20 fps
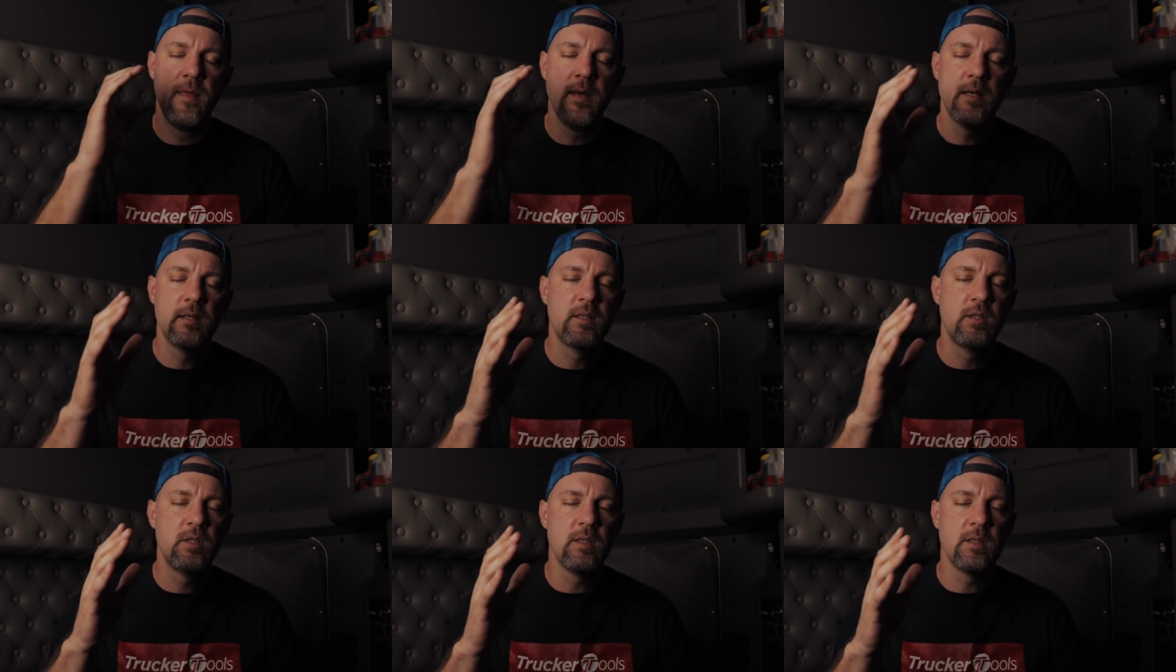
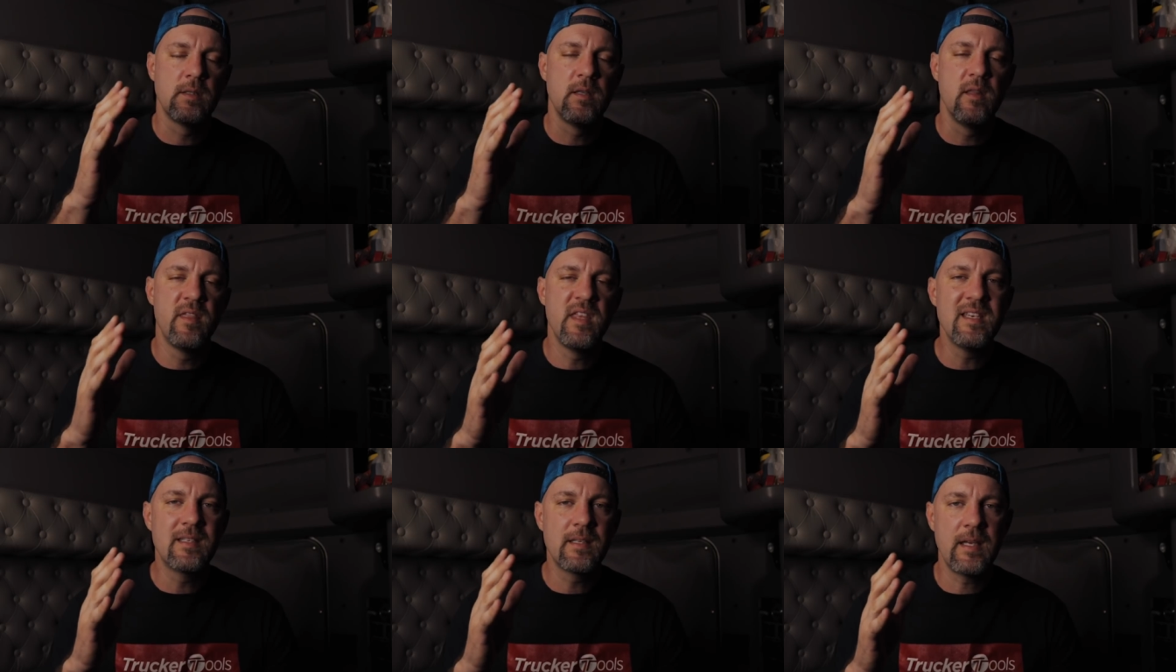this
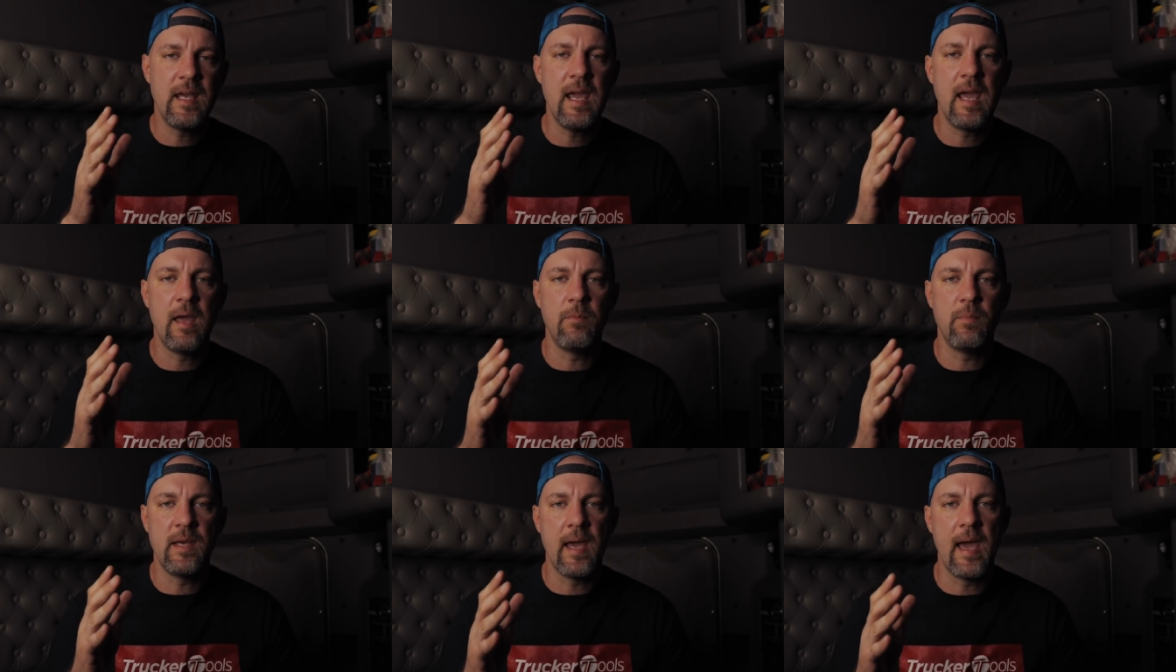just this
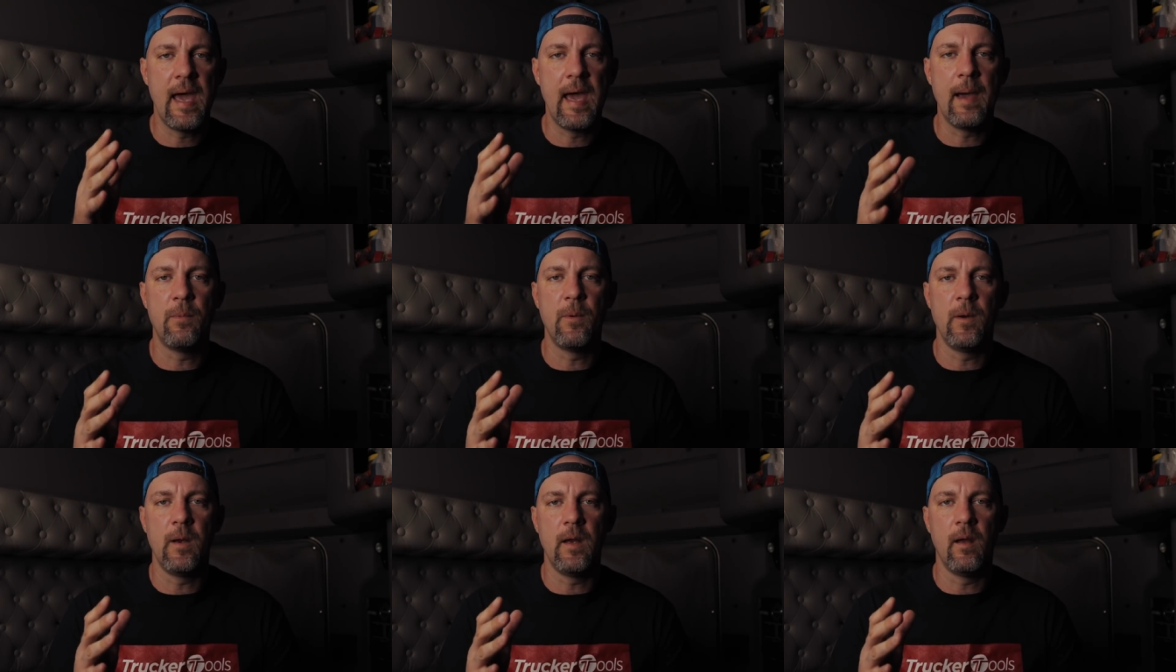can't be
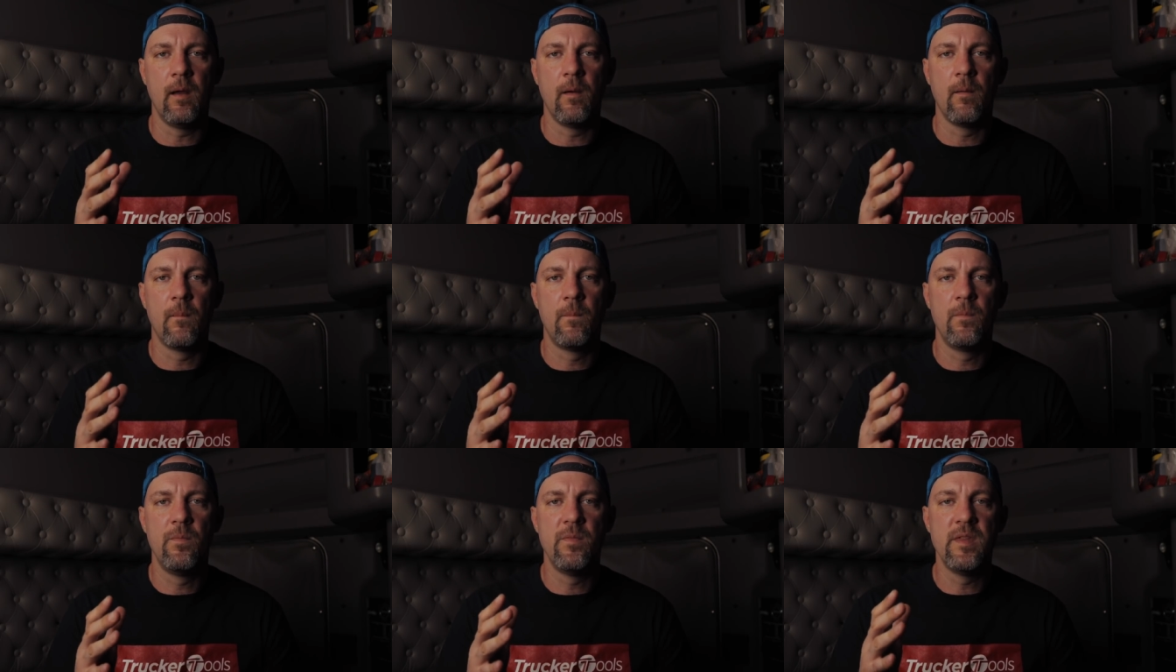
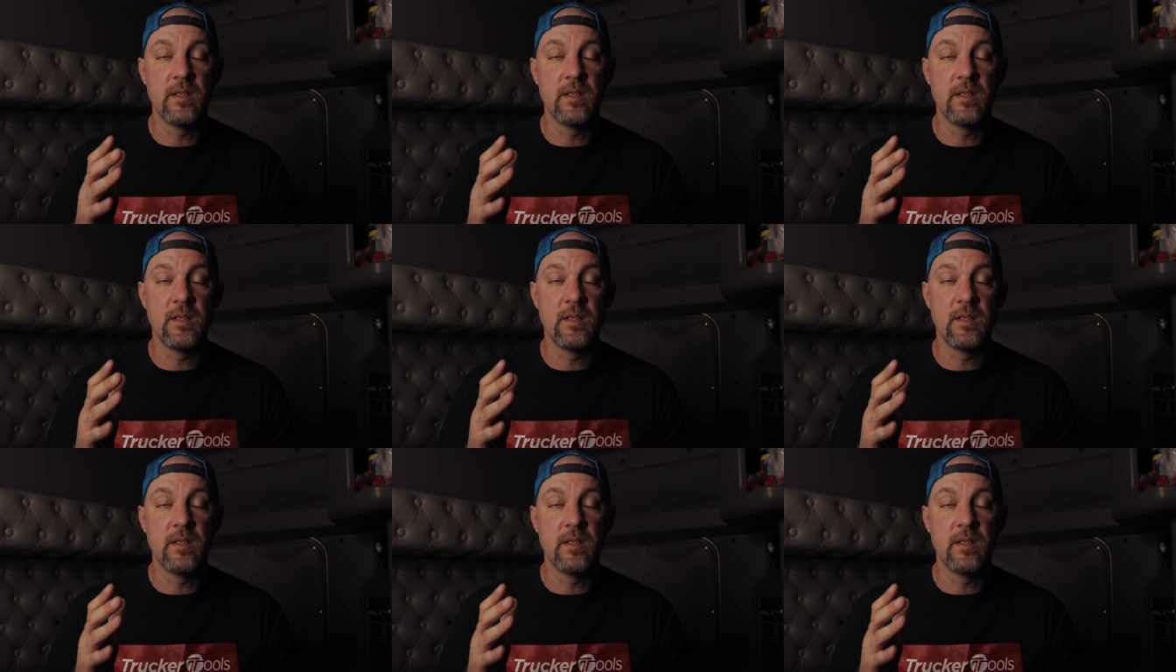happening.